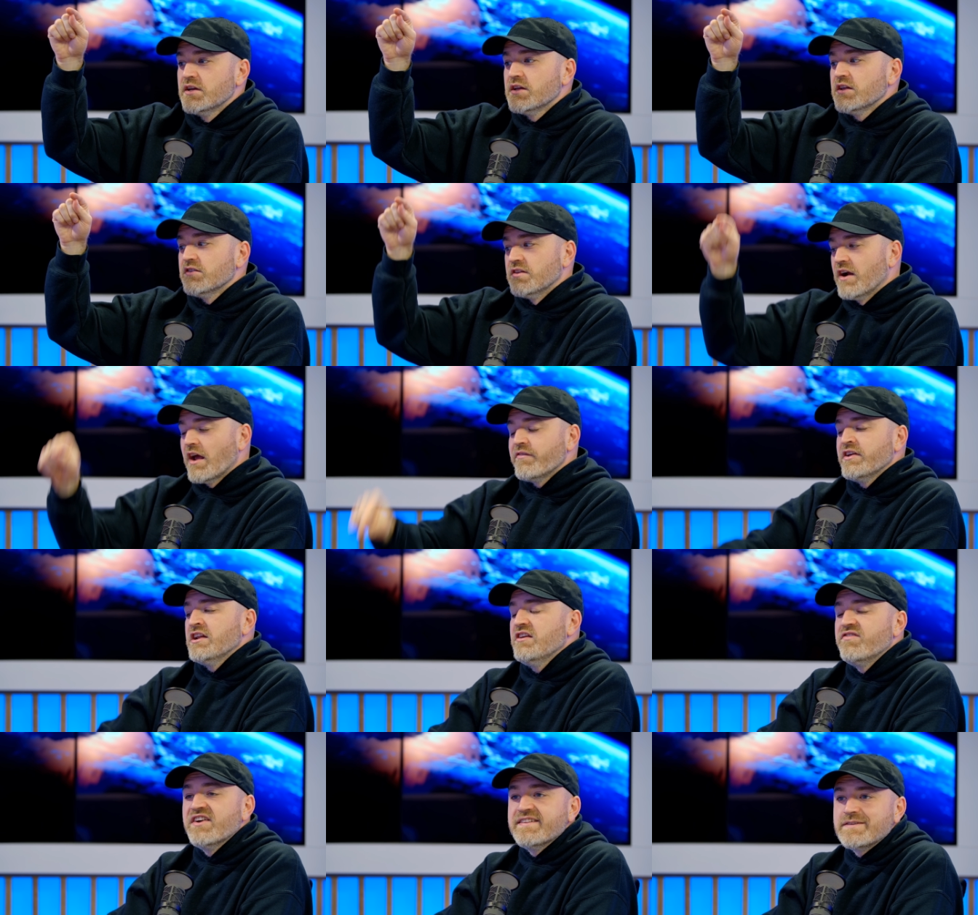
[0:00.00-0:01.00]
They're having an
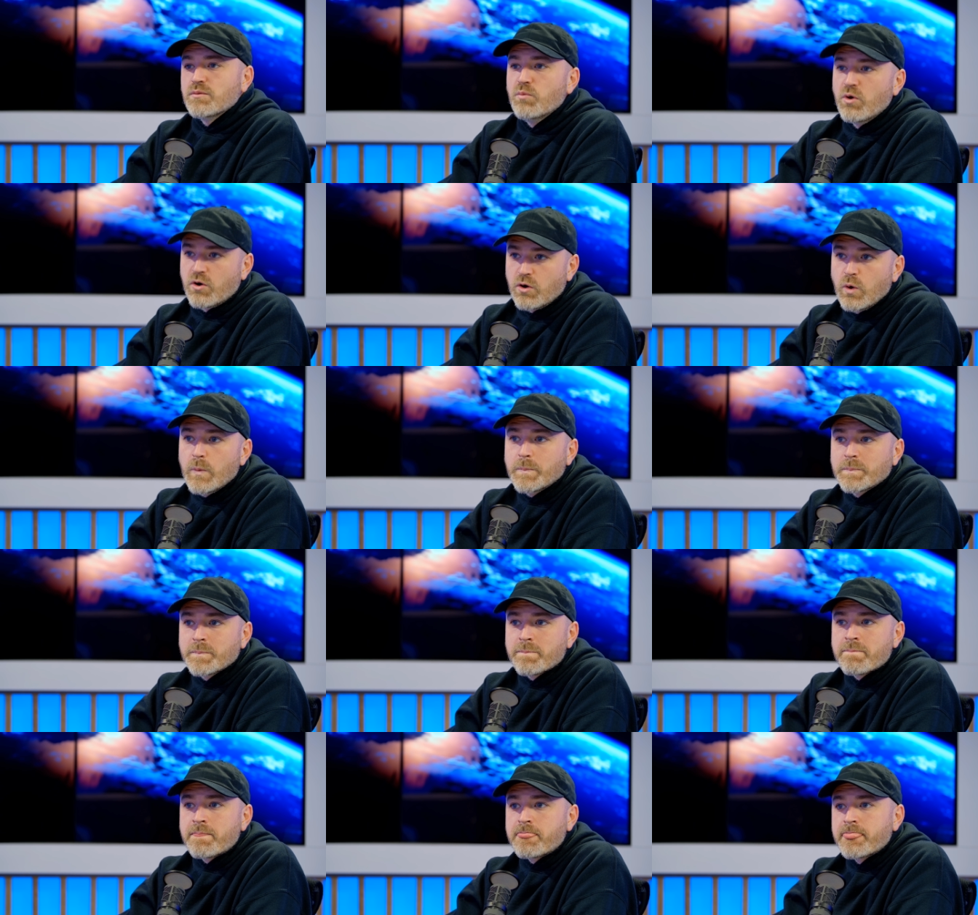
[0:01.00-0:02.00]
event tomorrow.
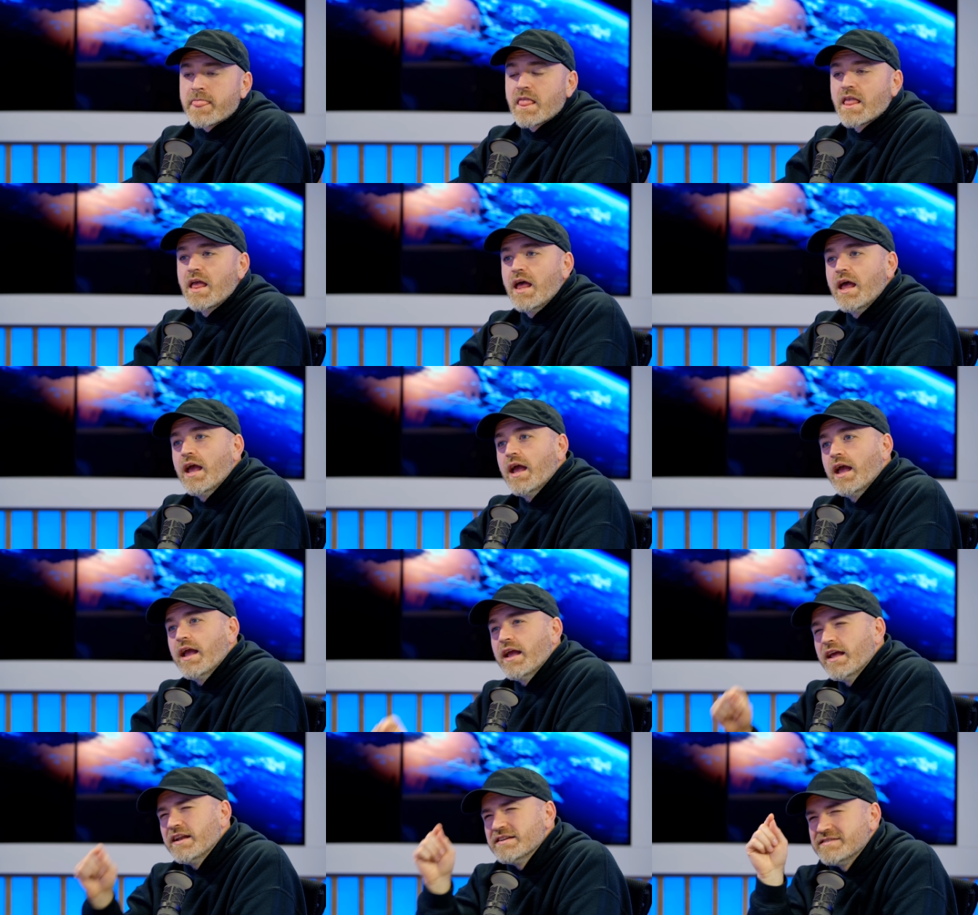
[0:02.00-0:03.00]

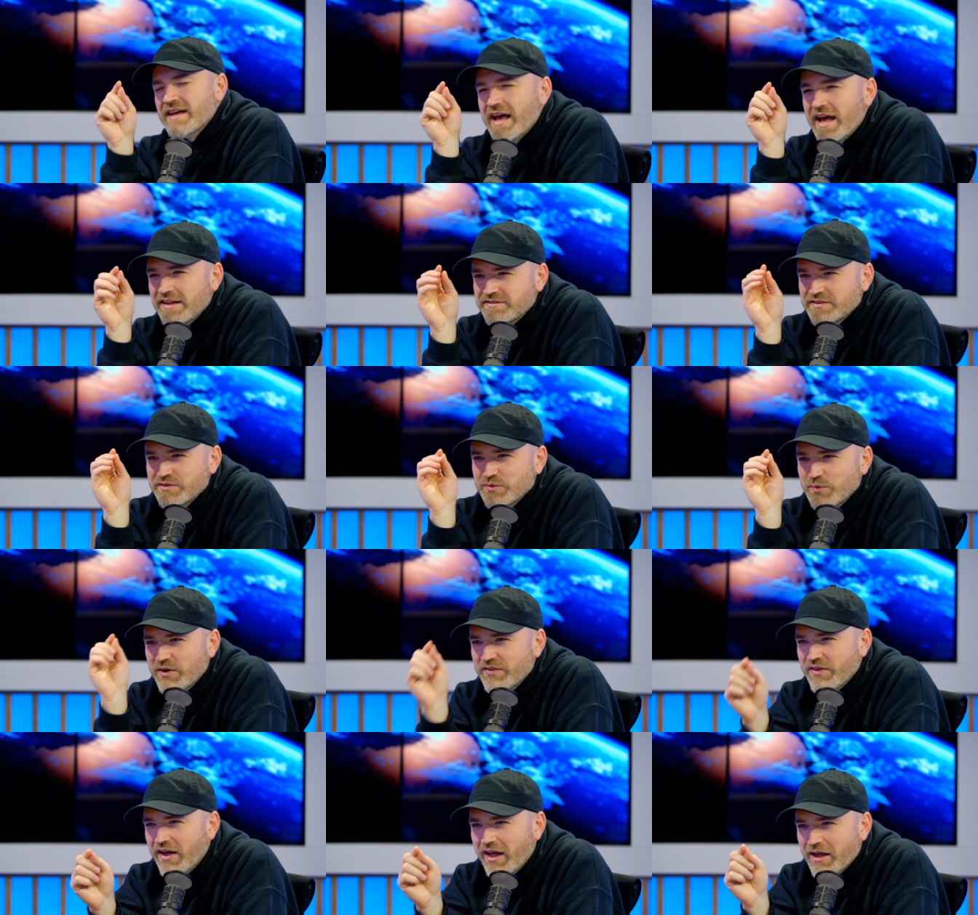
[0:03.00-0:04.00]
It is at
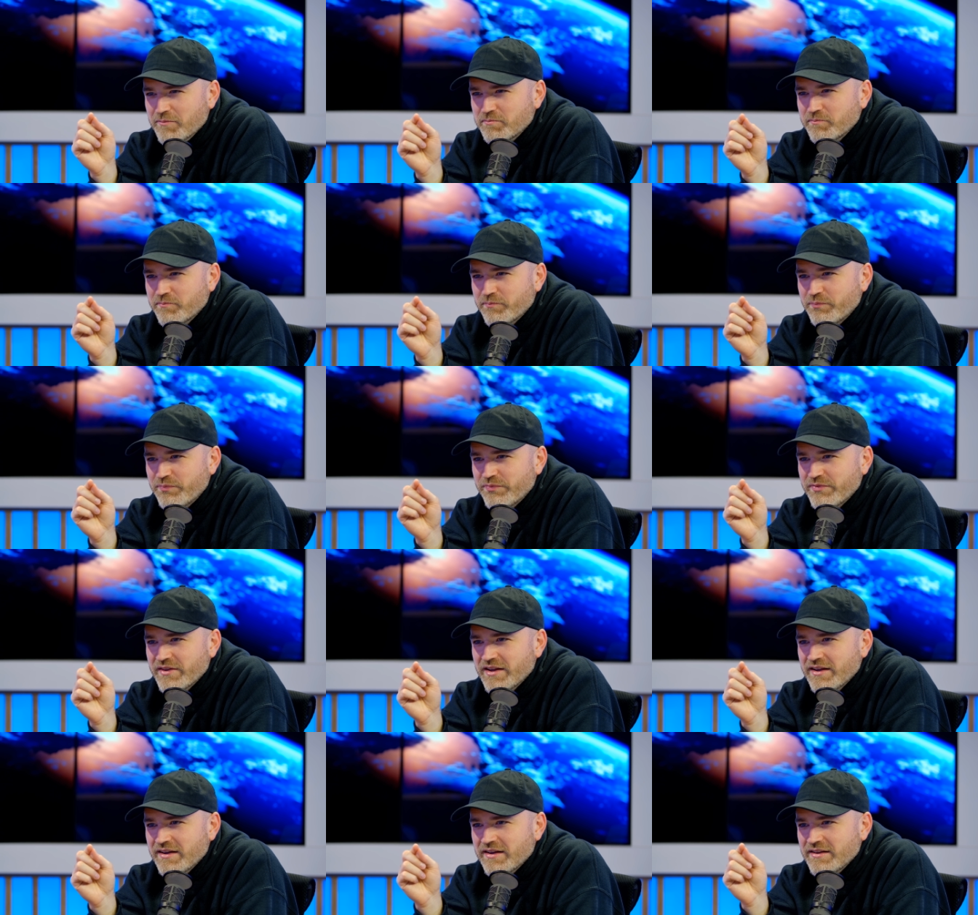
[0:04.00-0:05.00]
what time?
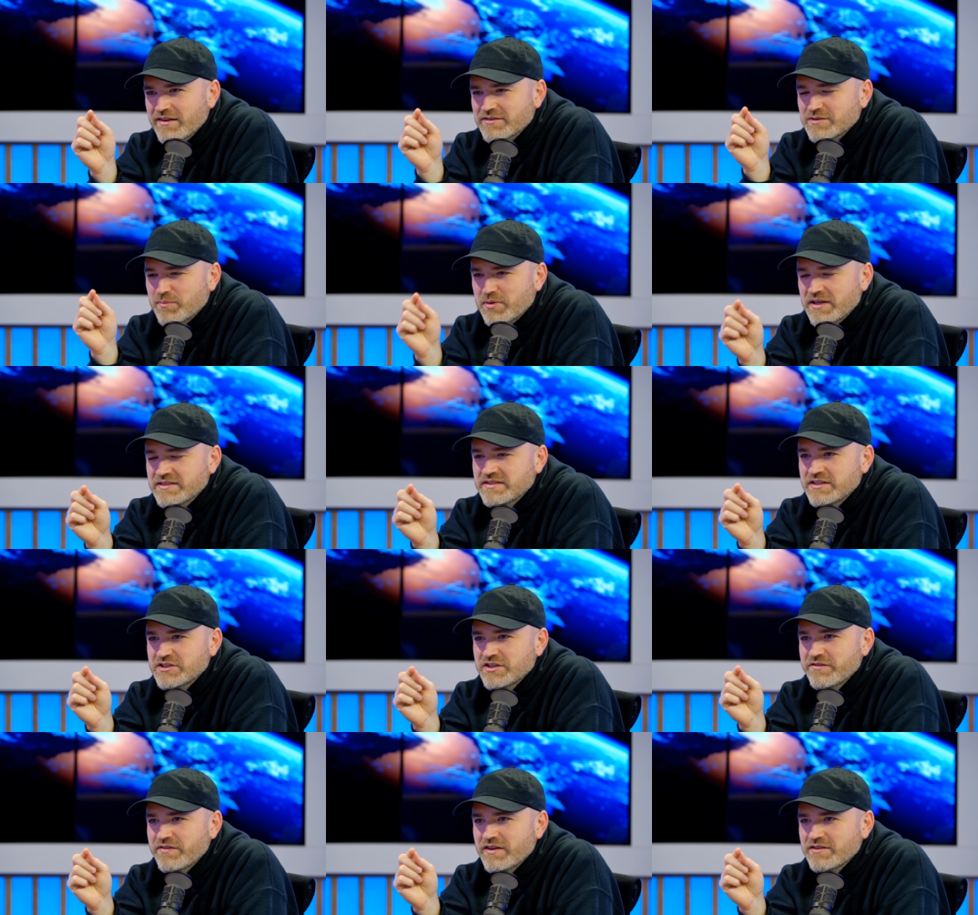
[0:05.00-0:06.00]
There's a PlayStation
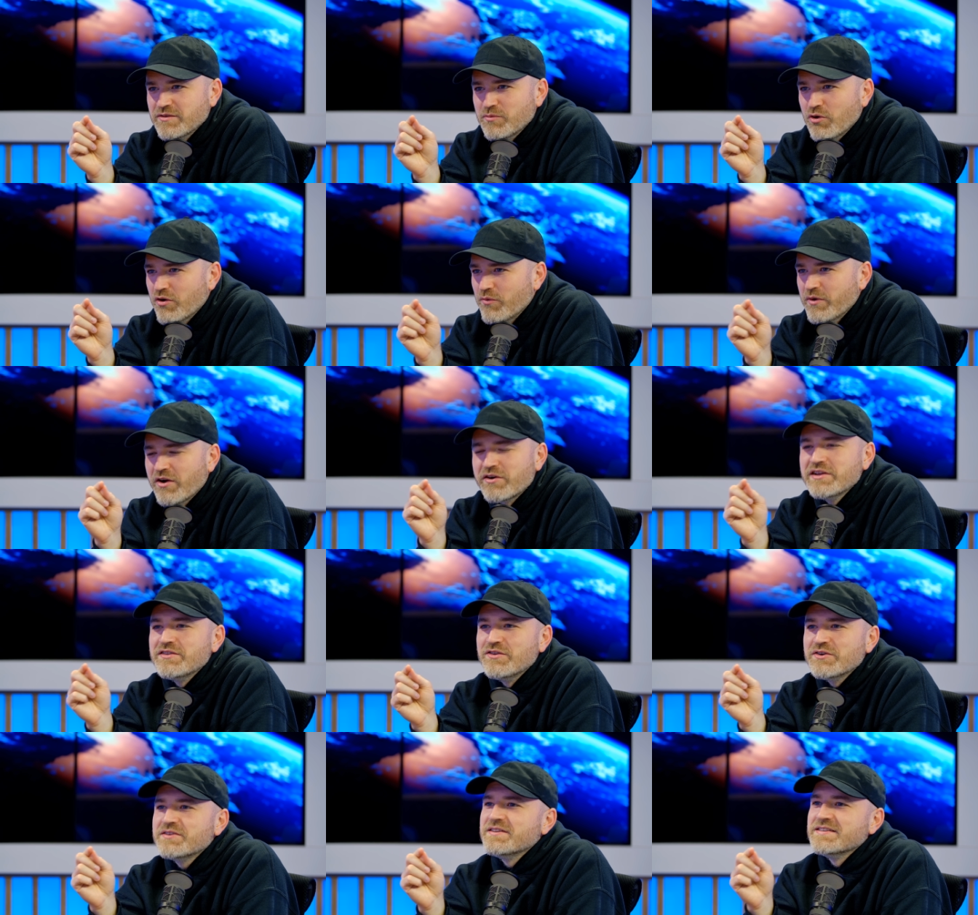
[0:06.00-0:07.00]
event tomorrow. We already
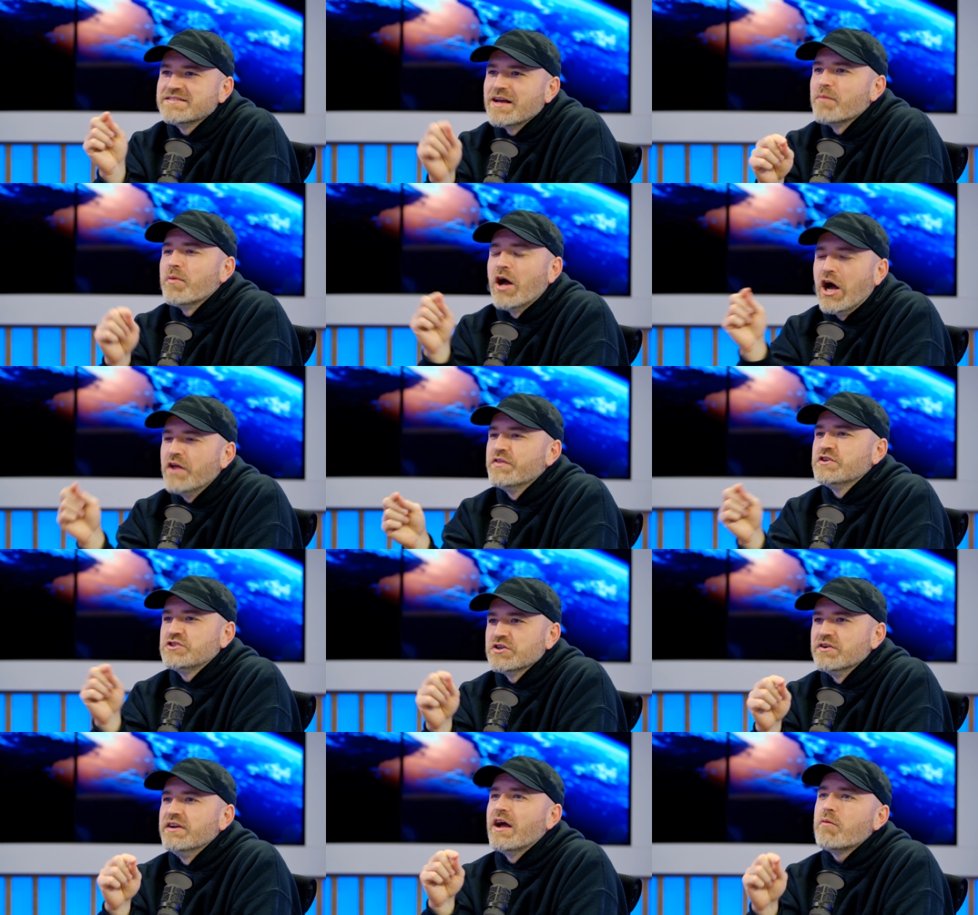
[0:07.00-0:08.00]
looked this up on the
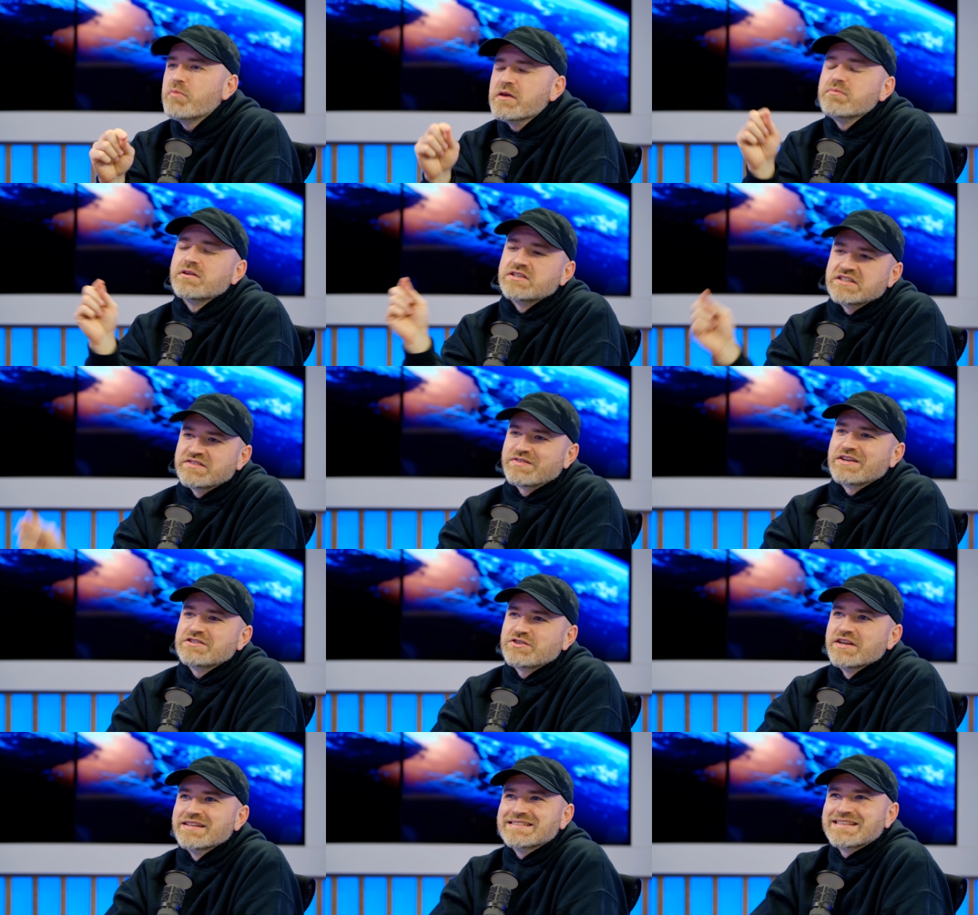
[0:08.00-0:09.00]
show, and now people are just
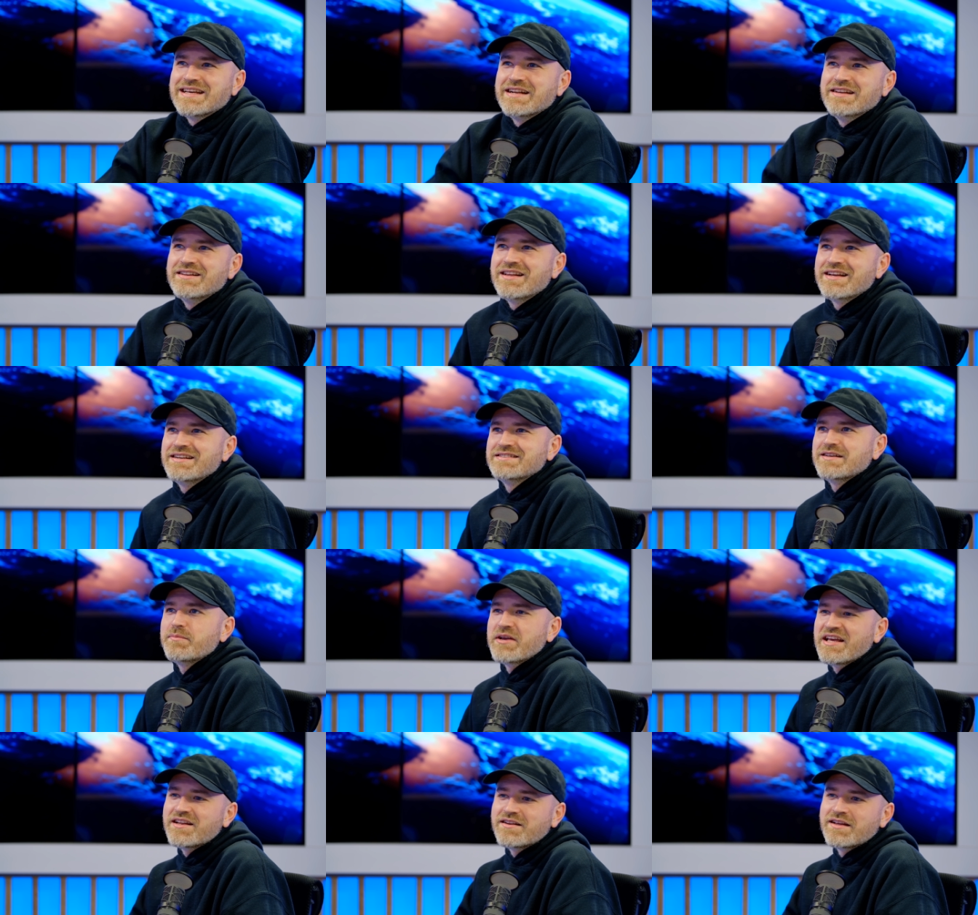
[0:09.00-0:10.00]
frustrated. They're saying, are you looking this up again?